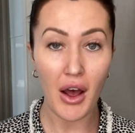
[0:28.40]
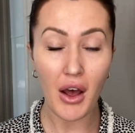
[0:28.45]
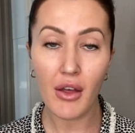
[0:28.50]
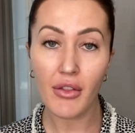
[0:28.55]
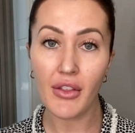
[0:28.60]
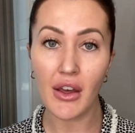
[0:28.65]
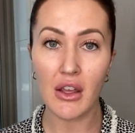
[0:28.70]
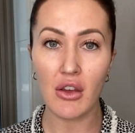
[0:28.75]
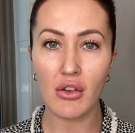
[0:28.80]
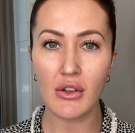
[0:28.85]

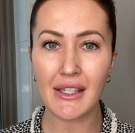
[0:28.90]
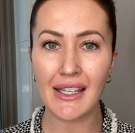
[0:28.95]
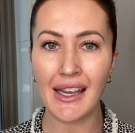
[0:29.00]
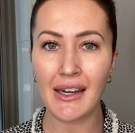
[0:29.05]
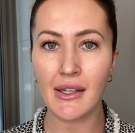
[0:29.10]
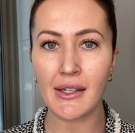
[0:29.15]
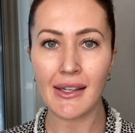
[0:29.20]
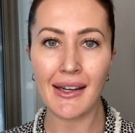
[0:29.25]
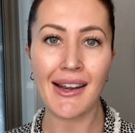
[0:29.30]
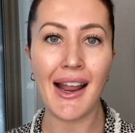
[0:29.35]
that your skin
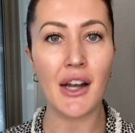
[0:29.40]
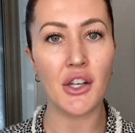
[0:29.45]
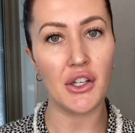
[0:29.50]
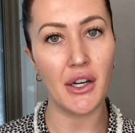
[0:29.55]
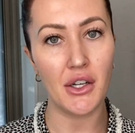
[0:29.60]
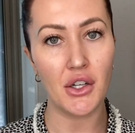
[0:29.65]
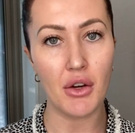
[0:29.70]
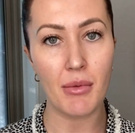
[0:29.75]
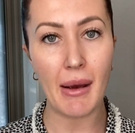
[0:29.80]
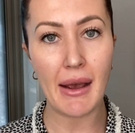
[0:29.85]
doesn't naturally
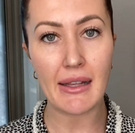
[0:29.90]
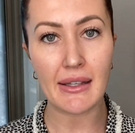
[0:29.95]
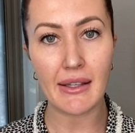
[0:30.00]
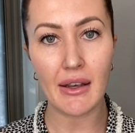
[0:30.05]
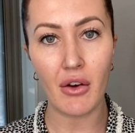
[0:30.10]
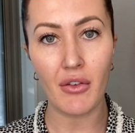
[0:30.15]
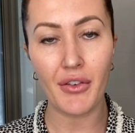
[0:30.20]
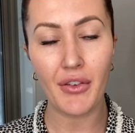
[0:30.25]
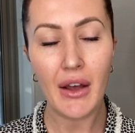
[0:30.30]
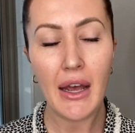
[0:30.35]
do by
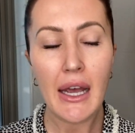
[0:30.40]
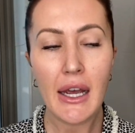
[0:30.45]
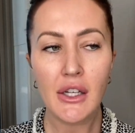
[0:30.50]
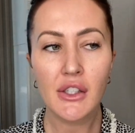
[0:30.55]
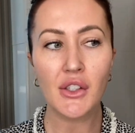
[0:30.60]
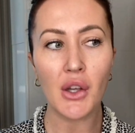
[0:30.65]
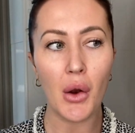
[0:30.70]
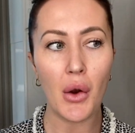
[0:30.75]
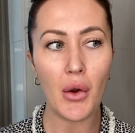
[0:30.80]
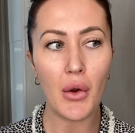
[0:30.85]
itself.
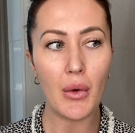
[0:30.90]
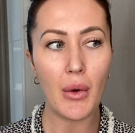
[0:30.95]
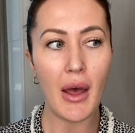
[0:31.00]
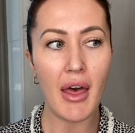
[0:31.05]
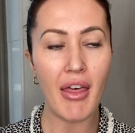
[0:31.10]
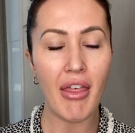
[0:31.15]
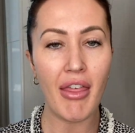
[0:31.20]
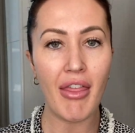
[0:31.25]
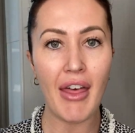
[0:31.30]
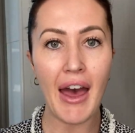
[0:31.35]
So
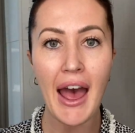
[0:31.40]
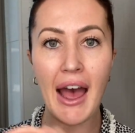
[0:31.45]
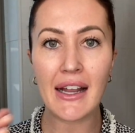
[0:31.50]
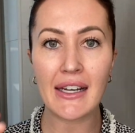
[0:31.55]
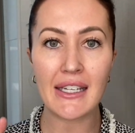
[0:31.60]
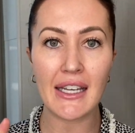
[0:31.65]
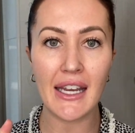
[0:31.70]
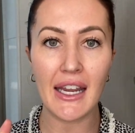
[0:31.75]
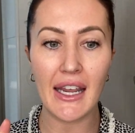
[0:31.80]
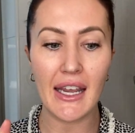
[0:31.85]

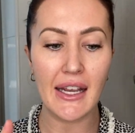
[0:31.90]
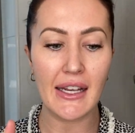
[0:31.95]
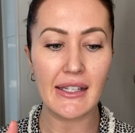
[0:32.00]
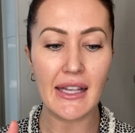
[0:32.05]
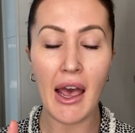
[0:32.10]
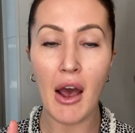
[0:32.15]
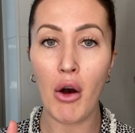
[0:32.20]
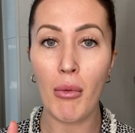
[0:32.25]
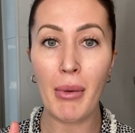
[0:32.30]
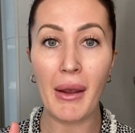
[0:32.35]
that is
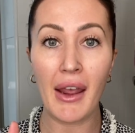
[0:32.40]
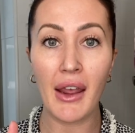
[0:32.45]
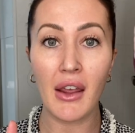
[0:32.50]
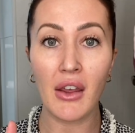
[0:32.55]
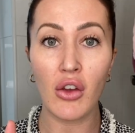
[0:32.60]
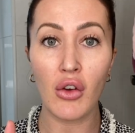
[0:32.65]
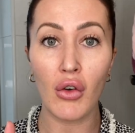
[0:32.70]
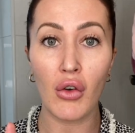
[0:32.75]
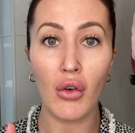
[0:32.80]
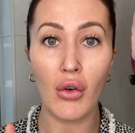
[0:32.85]

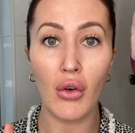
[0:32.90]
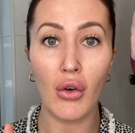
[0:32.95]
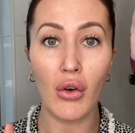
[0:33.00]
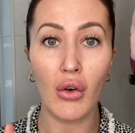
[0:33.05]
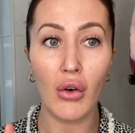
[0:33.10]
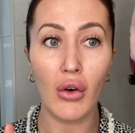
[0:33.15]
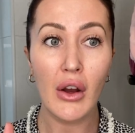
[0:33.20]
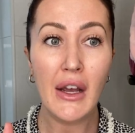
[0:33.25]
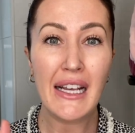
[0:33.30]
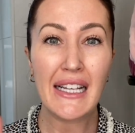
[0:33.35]
helping
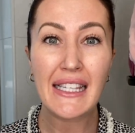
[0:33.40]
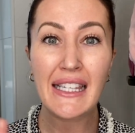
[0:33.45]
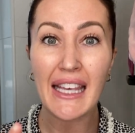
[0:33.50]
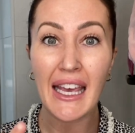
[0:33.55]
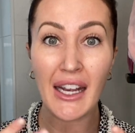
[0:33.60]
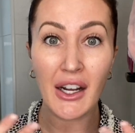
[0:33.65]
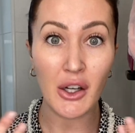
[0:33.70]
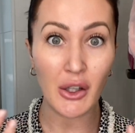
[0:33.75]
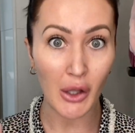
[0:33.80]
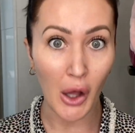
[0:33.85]
your
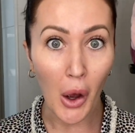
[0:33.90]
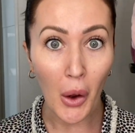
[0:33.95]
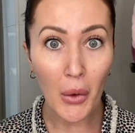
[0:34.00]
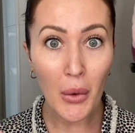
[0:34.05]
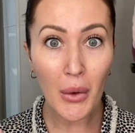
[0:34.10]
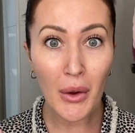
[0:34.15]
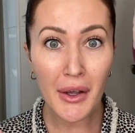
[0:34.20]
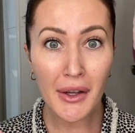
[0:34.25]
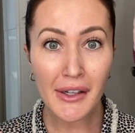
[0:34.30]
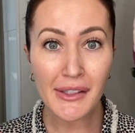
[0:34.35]
skin glow.
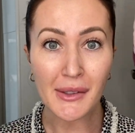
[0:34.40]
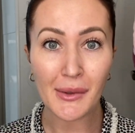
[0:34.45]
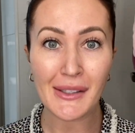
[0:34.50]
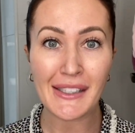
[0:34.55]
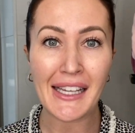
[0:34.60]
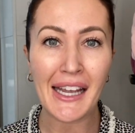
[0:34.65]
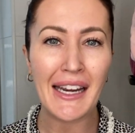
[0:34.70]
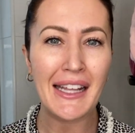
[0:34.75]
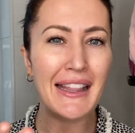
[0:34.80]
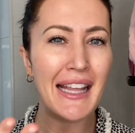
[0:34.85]
So it's
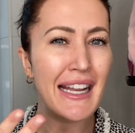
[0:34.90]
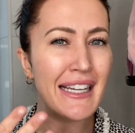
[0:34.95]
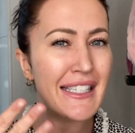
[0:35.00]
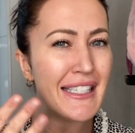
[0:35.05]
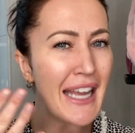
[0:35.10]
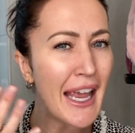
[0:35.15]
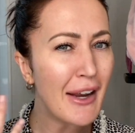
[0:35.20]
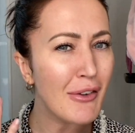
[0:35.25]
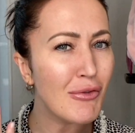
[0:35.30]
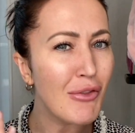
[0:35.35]
getting that
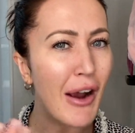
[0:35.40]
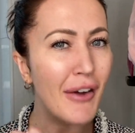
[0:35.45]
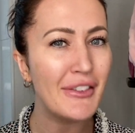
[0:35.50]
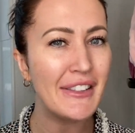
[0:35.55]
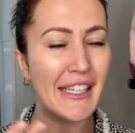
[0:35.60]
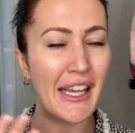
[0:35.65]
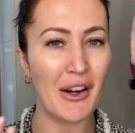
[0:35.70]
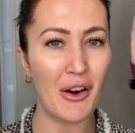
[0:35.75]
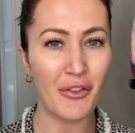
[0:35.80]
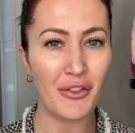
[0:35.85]
dead rough
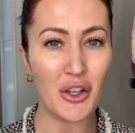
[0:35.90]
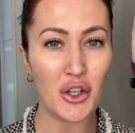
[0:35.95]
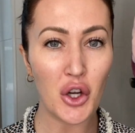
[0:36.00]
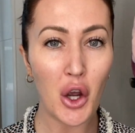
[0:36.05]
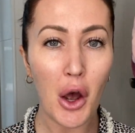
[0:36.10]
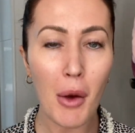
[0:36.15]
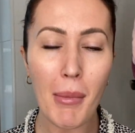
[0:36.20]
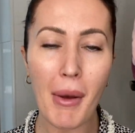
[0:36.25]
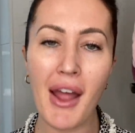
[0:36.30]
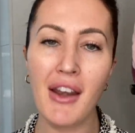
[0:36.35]
skin off the
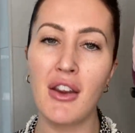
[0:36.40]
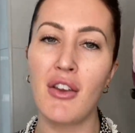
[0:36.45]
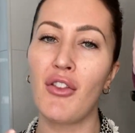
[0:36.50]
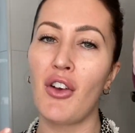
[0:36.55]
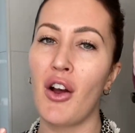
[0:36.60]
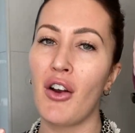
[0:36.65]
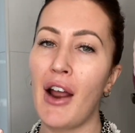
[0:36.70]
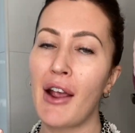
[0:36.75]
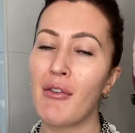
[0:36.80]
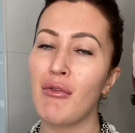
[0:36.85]
top, and you've
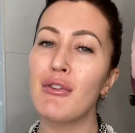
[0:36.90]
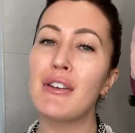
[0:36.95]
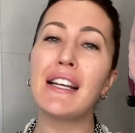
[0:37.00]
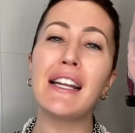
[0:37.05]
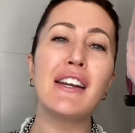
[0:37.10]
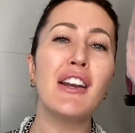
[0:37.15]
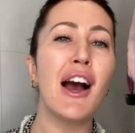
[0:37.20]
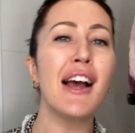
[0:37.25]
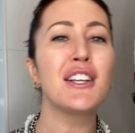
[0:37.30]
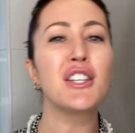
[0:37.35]
got like really
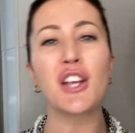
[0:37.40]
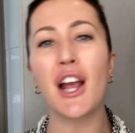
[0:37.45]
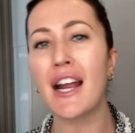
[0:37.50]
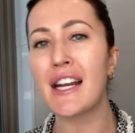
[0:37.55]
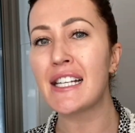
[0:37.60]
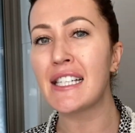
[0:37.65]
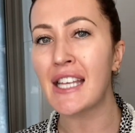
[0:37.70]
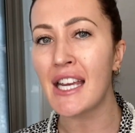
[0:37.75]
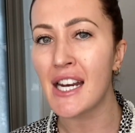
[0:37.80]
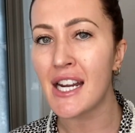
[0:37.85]
nice shiny
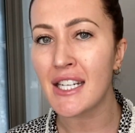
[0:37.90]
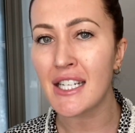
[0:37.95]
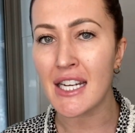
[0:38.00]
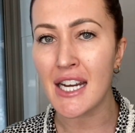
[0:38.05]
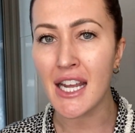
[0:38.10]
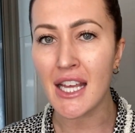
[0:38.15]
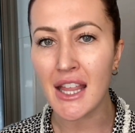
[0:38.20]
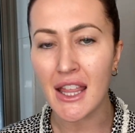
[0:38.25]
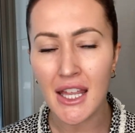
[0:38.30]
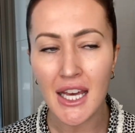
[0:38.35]
skin
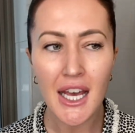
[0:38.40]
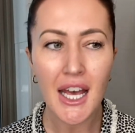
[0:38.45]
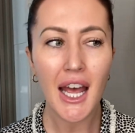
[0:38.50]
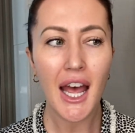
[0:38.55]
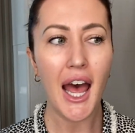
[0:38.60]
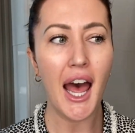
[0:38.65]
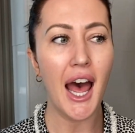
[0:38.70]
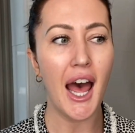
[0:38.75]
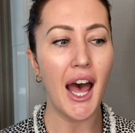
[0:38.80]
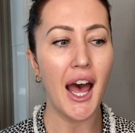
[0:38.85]
underneath,
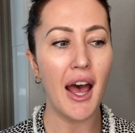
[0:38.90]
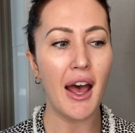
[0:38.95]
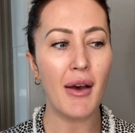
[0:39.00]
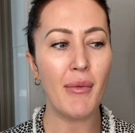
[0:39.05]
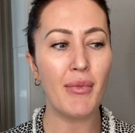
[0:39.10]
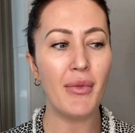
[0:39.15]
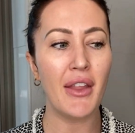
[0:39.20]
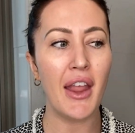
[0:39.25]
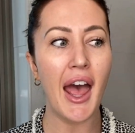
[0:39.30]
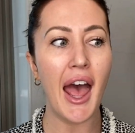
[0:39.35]

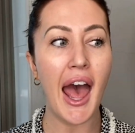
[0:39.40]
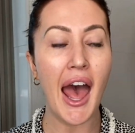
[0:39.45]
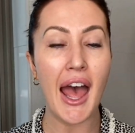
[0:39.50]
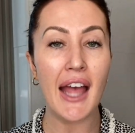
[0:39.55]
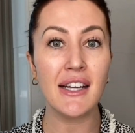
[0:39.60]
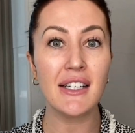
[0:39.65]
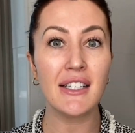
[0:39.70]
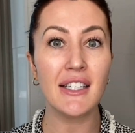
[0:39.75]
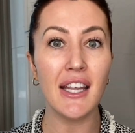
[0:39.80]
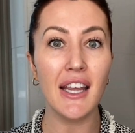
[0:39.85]
and
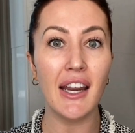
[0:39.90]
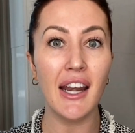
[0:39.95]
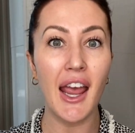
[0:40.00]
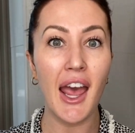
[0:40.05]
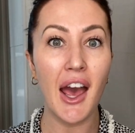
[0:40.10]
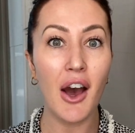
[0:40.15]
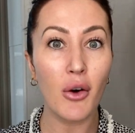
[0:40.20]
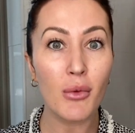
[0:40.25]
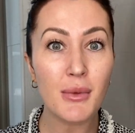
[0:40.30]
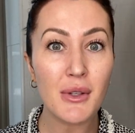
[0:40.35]
it
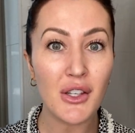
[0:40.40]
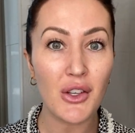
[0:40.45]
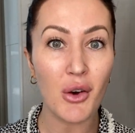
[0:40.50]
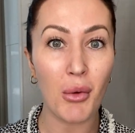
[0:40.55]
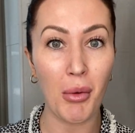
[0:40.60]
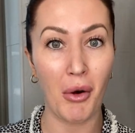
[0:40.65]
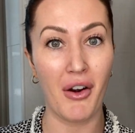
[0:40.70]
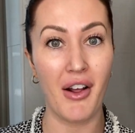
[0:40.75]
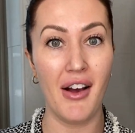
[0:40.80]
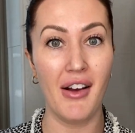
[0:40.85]
helps your
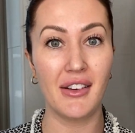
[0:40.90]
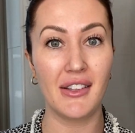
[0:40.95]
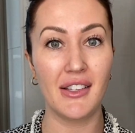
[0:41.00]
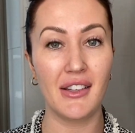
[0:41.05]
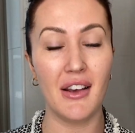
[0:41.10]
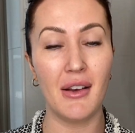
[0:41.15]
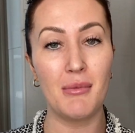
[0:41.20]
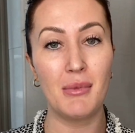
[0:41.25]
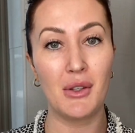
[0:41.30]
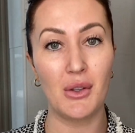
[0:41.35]
products
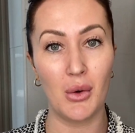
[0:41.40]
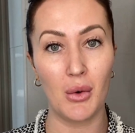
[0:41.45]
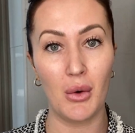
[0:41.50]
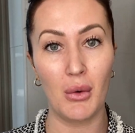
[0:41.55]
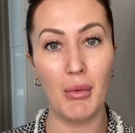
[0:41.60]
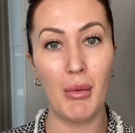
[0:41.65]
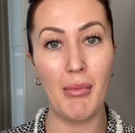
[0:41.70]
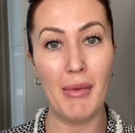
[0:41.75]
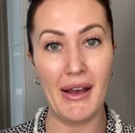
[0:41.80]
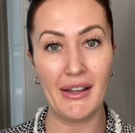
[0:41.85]

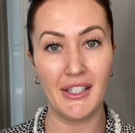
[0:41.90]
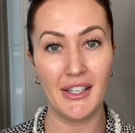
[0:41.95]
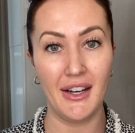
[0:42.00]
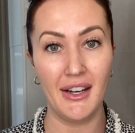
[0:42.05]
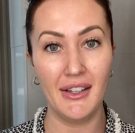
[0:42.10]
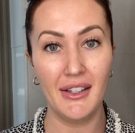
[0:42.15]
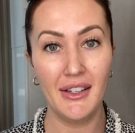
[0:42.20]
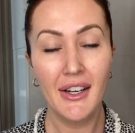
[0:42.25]
absorb better.